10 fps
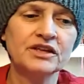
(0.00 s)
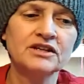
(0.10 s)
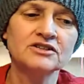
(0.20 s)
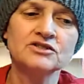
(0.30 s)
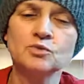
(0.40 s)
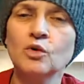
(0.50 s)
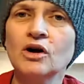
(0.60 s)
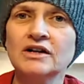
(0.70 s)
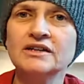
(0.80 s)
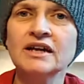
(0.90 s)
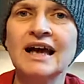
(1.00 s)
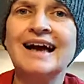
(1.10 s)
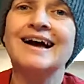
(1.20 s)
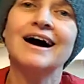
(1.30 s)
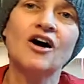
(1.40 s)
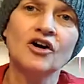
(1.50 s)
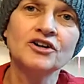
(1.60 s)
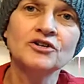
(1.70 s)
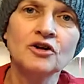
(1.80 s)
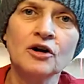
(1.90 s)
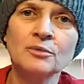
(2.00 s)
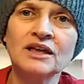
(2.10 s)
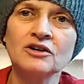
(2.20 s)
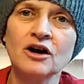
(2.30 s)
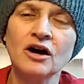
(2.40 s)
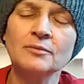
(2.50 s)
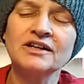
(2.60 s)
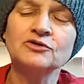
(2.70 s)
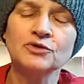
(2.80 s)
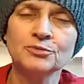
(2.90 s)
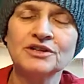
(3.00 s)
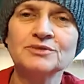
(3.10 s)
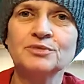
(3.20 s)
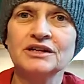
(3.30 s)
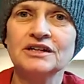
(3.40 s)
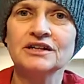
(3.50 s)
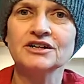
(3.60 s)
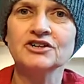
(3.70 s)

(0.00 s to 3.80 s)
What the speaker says: is one, are your amigurumis being